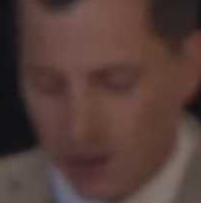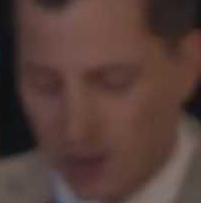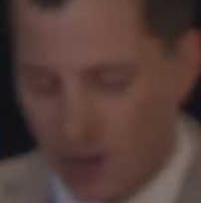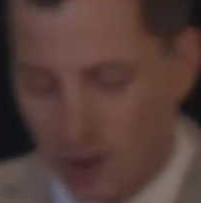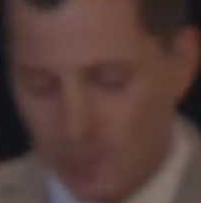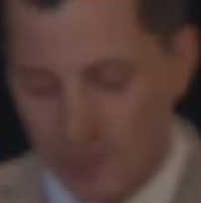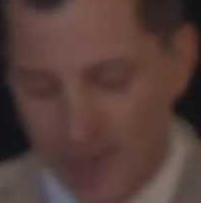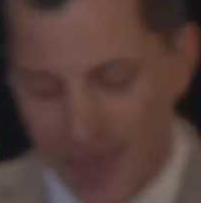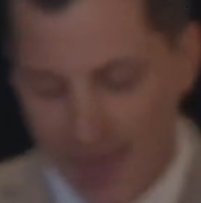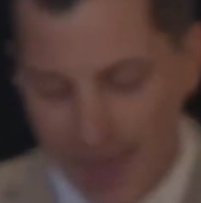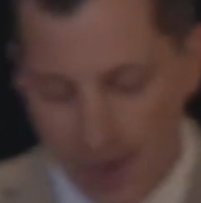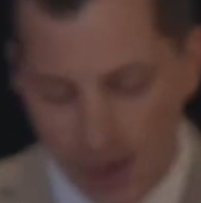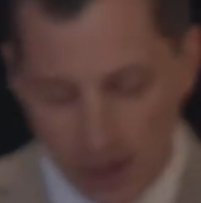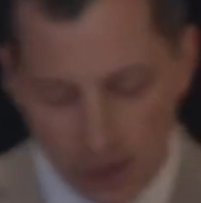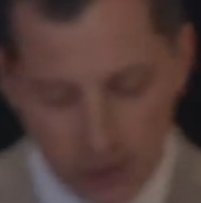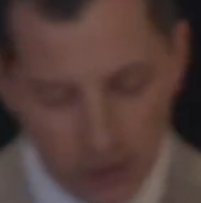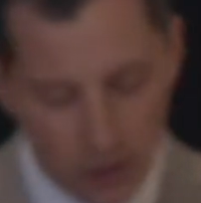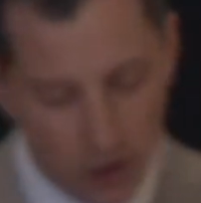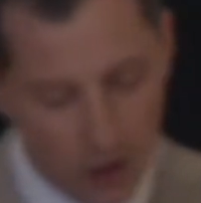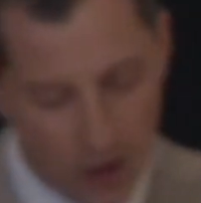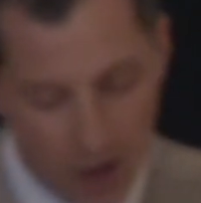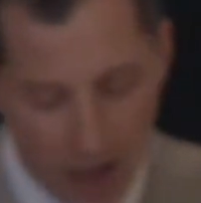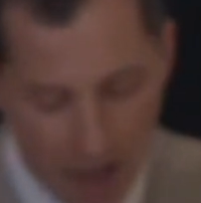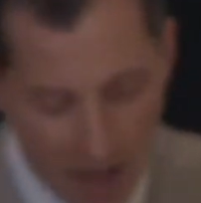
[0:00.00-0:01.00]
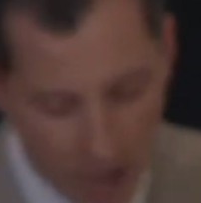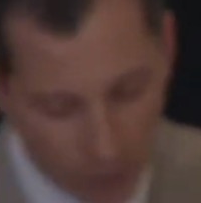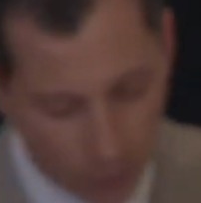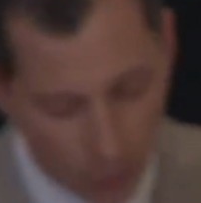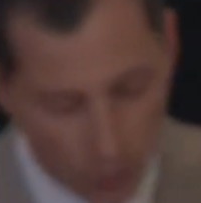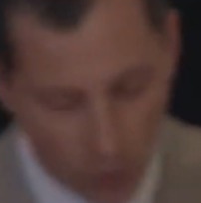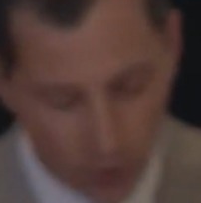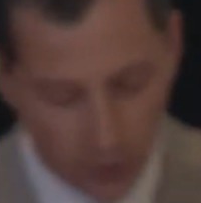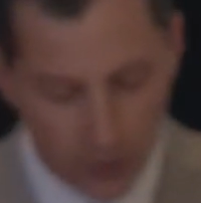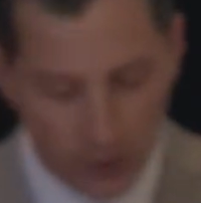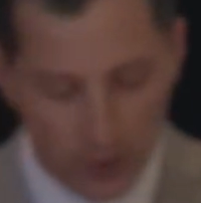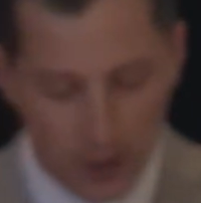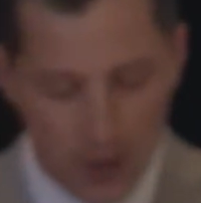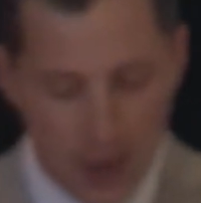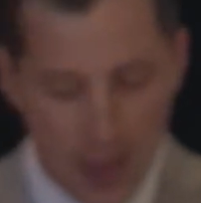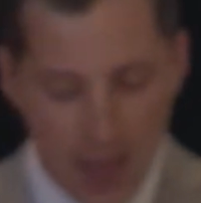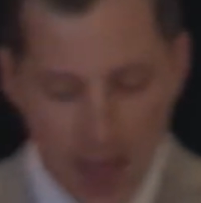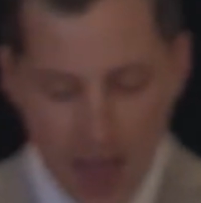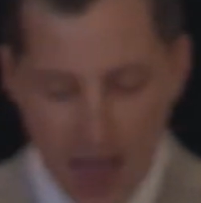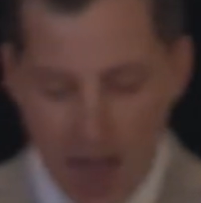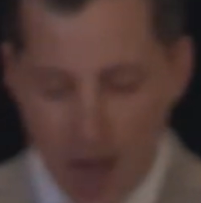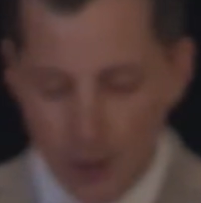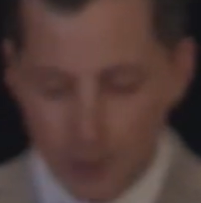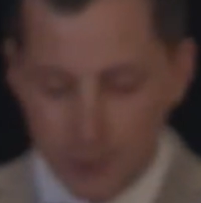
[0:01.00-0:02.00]
Come hell or high
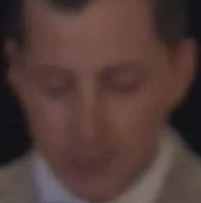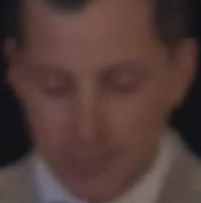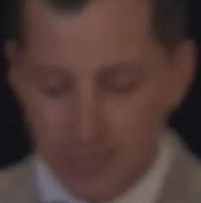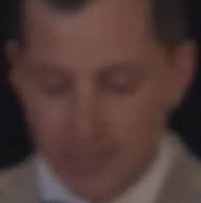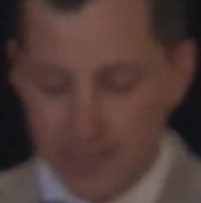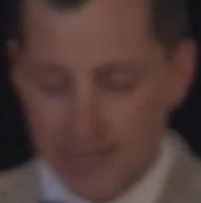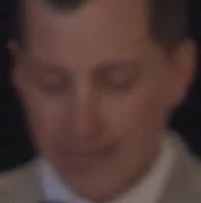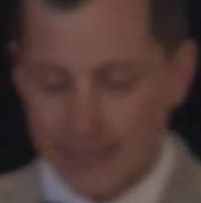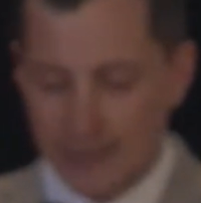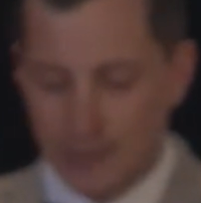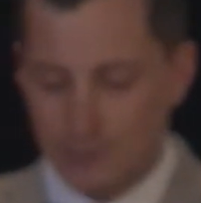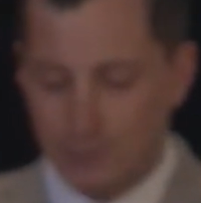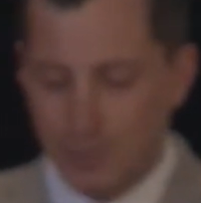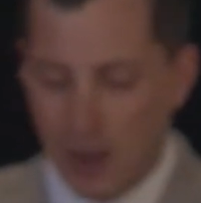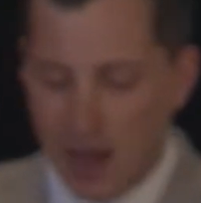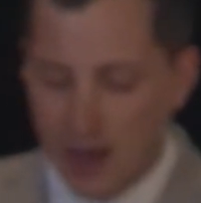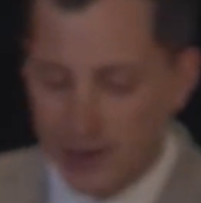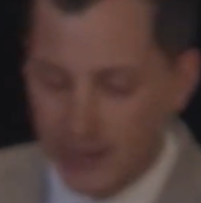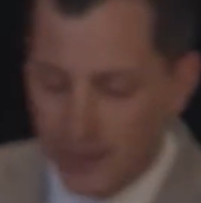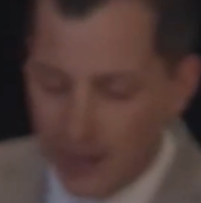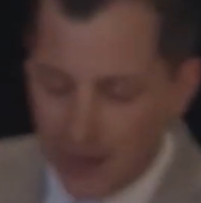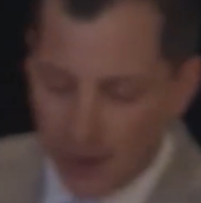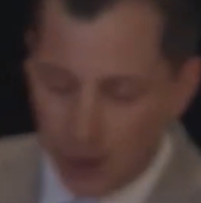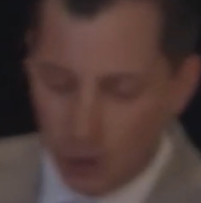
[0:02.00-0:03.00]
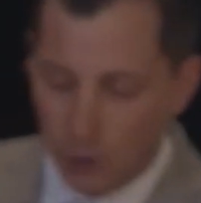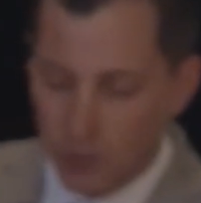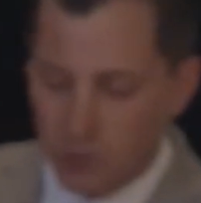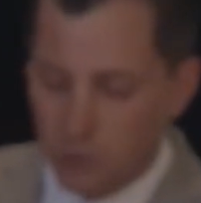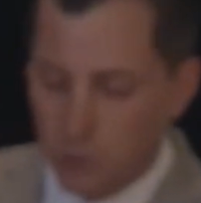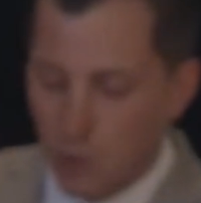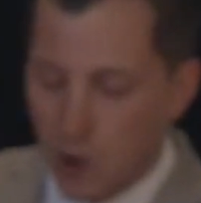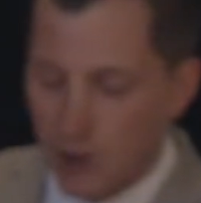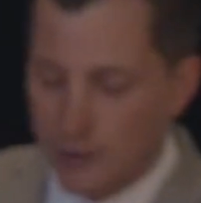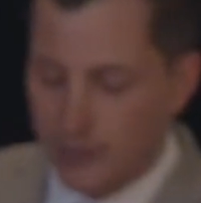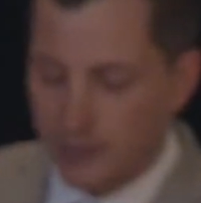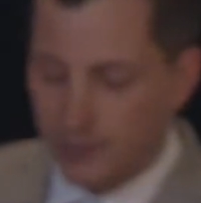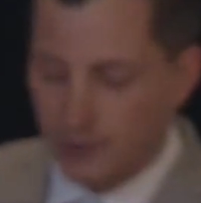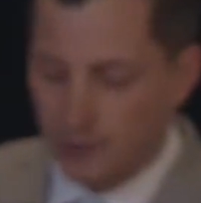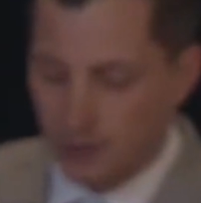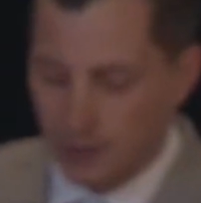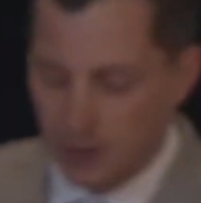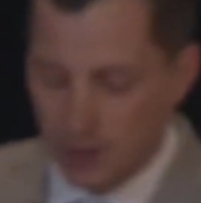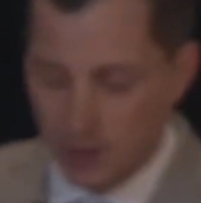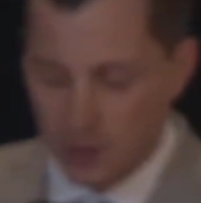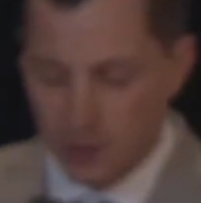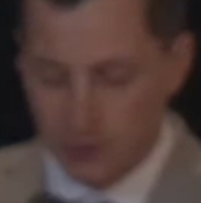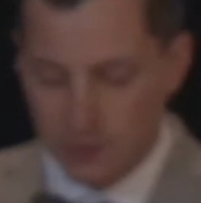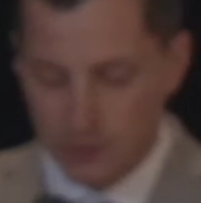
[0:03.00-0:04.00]
water, I was going to get the body I always wanted.
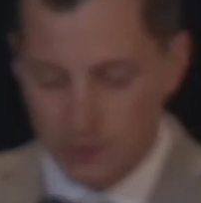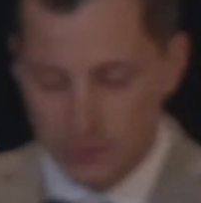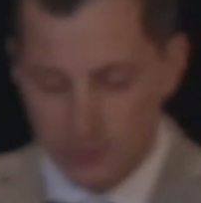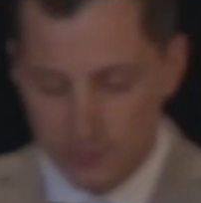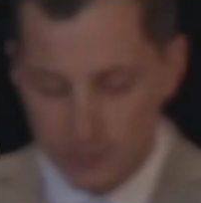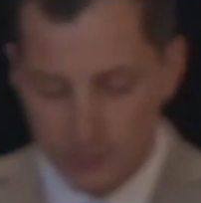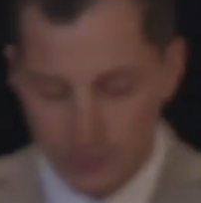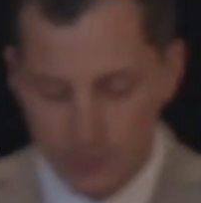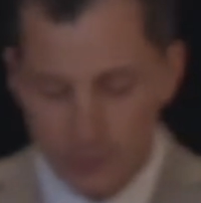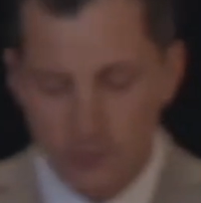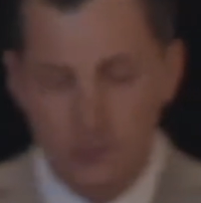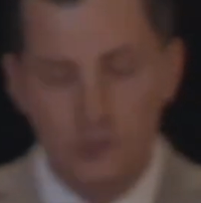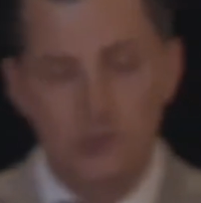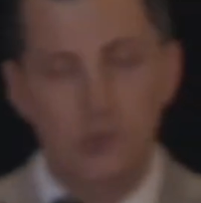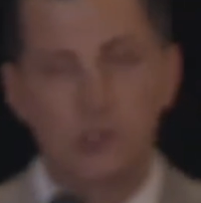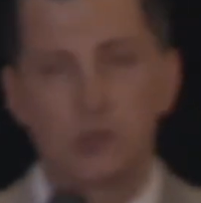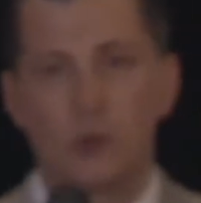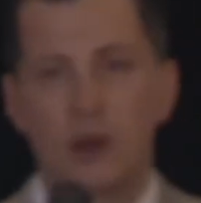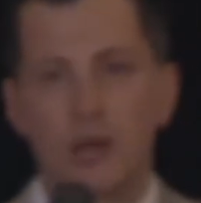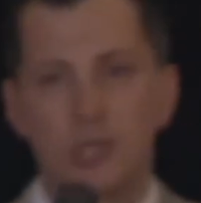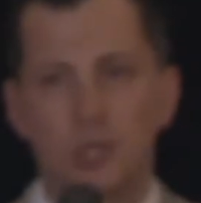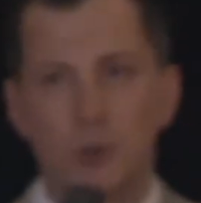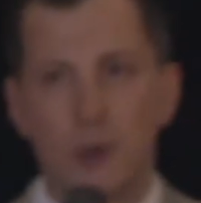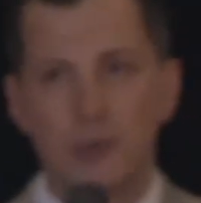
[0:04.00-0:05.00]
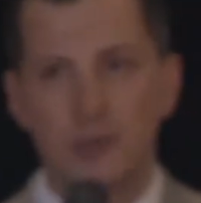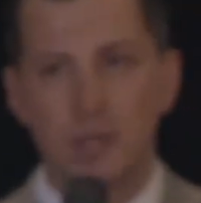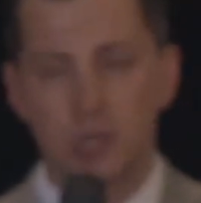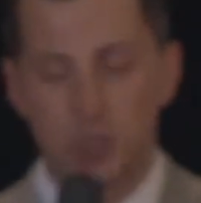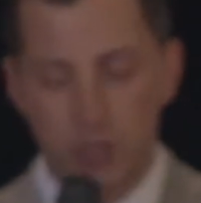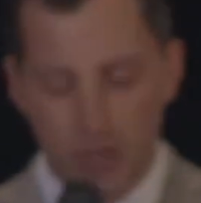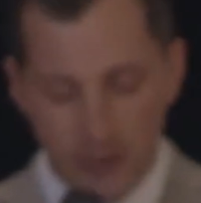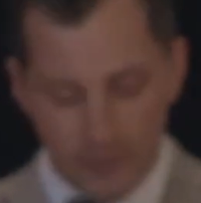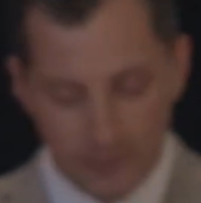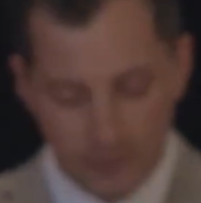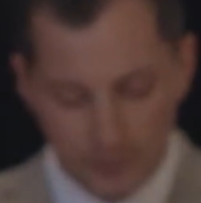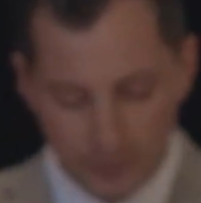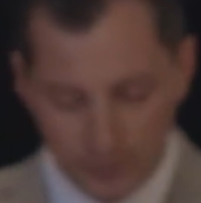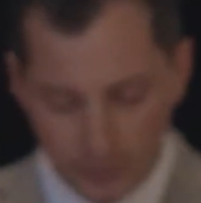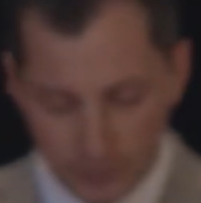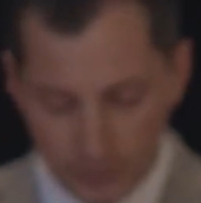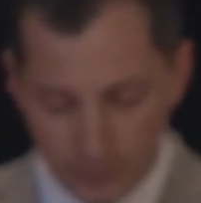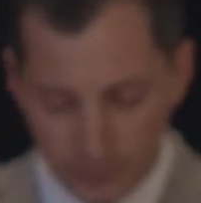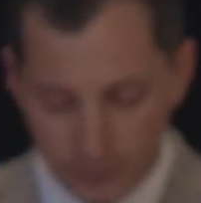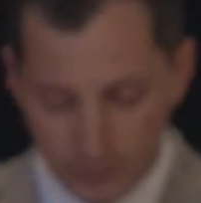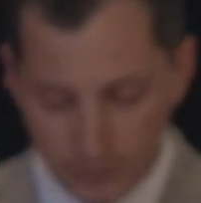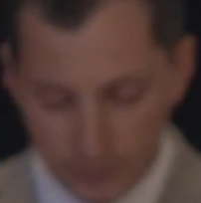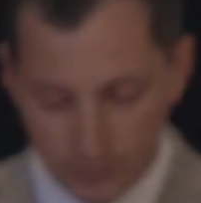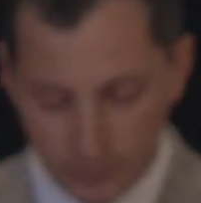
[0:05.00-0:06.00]
So I joined the gym.